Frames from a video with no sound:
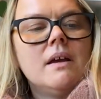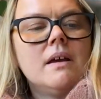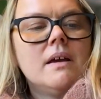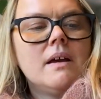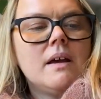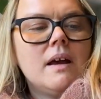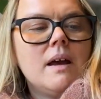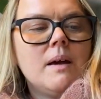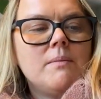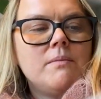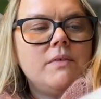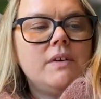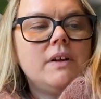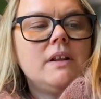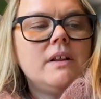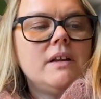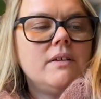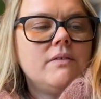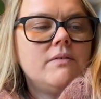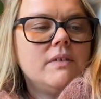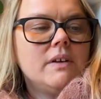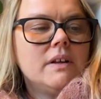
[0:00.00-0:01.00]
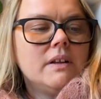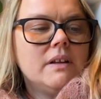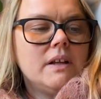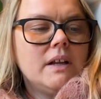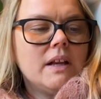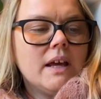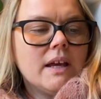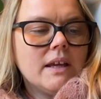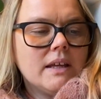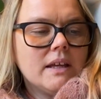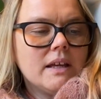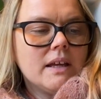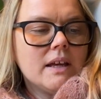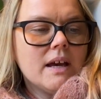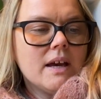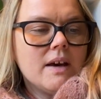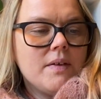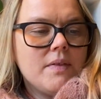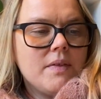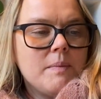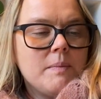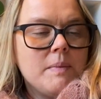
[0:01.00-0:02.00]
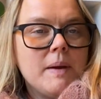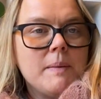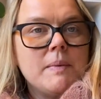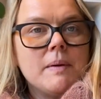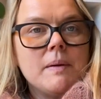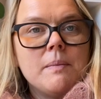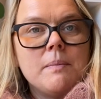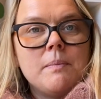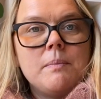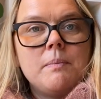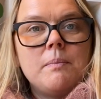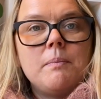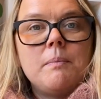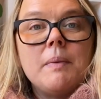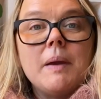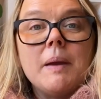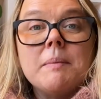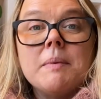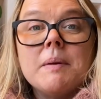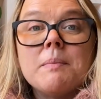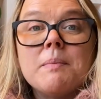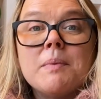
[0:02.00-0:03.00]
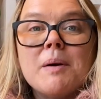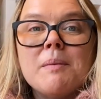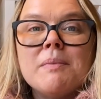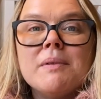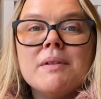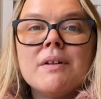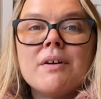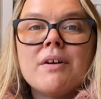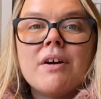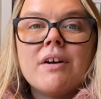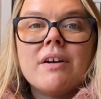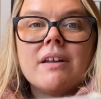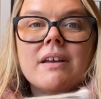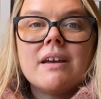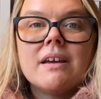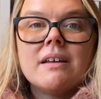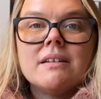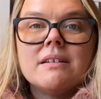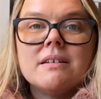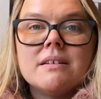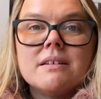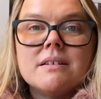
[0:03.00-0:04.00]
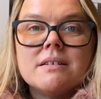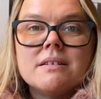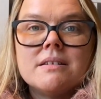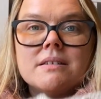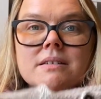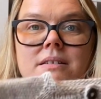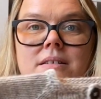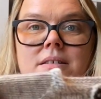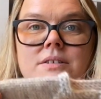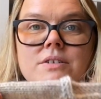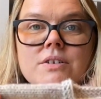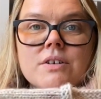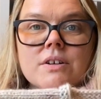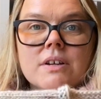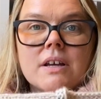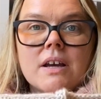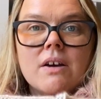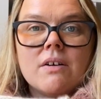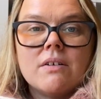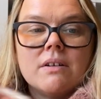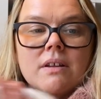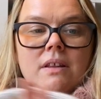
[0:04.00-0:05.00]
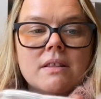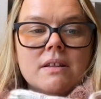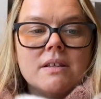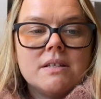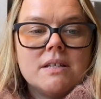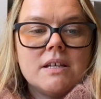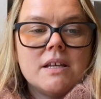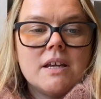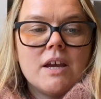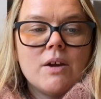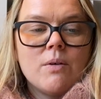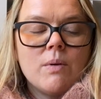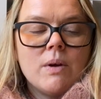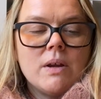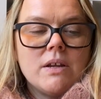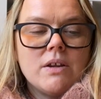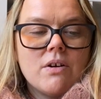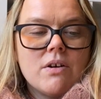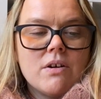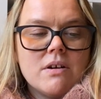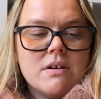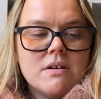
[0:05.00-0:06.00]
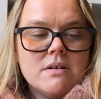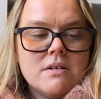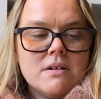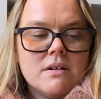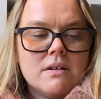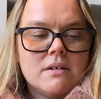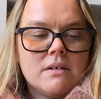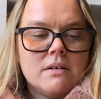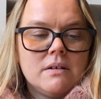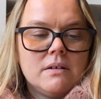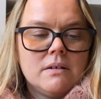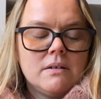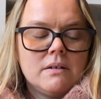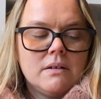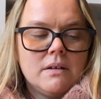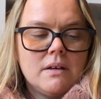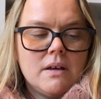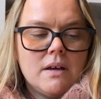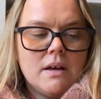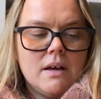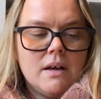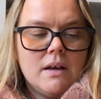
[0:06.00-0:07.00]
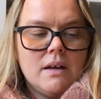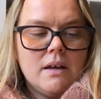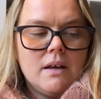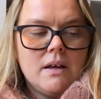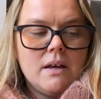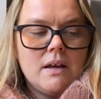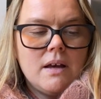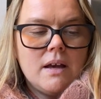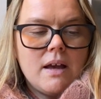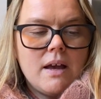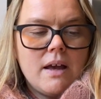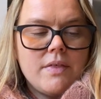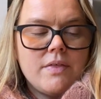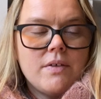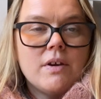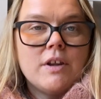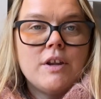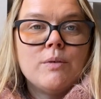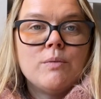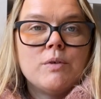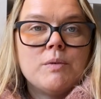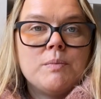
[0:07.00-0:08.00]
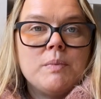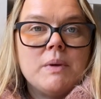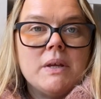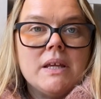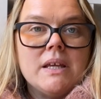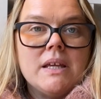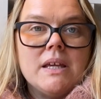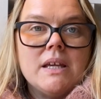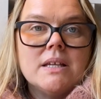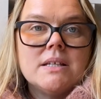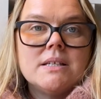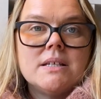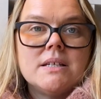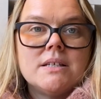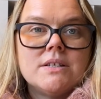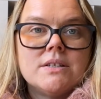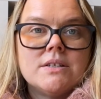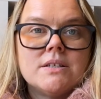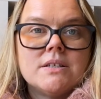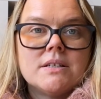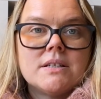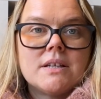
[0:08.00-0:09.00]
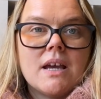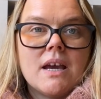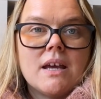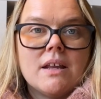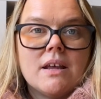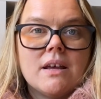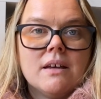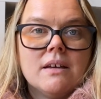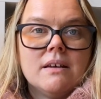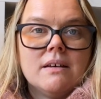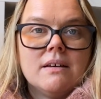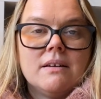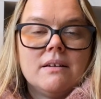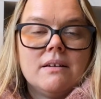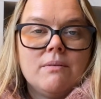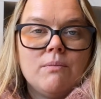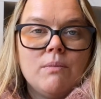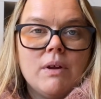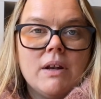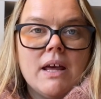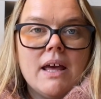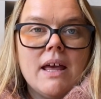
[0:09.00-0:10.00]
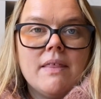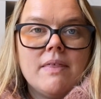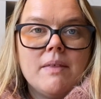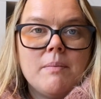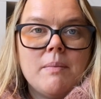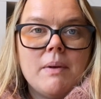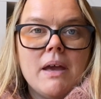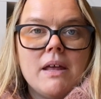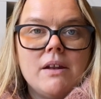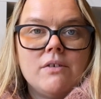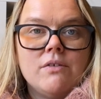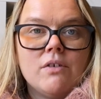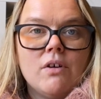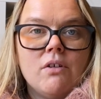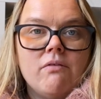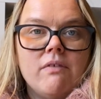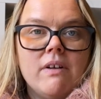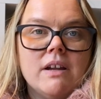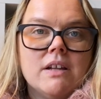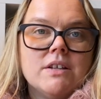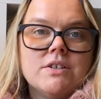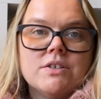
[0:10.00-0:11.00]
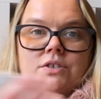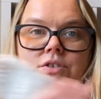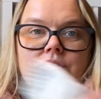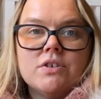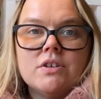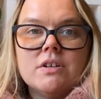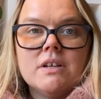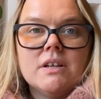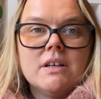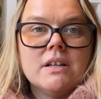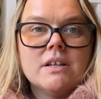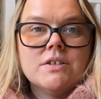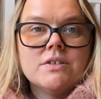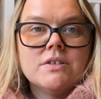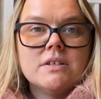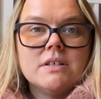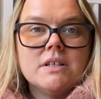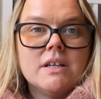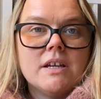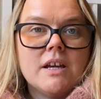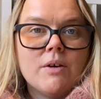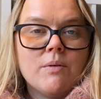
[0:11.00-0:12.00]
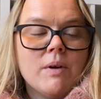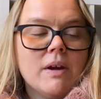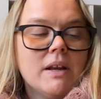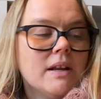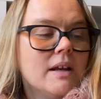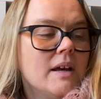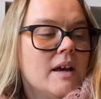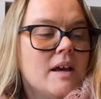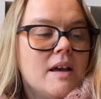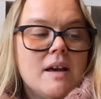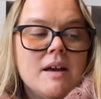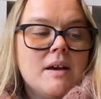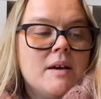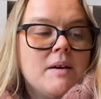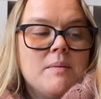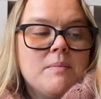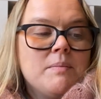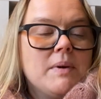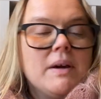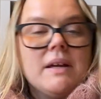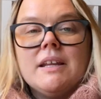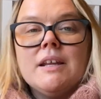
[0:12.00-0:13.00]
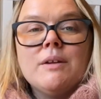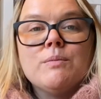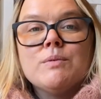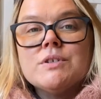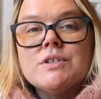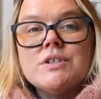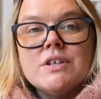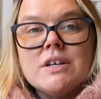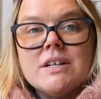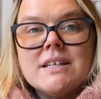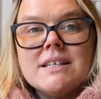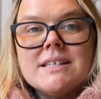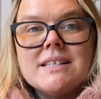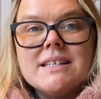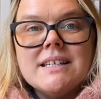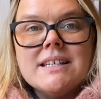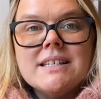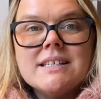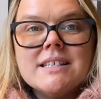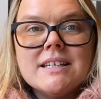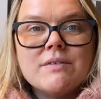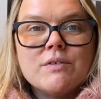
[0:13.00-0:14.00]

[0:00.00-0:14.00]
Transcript: I'm really liking how the baby bubble cardigan is turning out in the DK weight yarn. I thought it would be easy to just kind of, when I had the pattern already, just turning it into DK weight, but it was not as easy.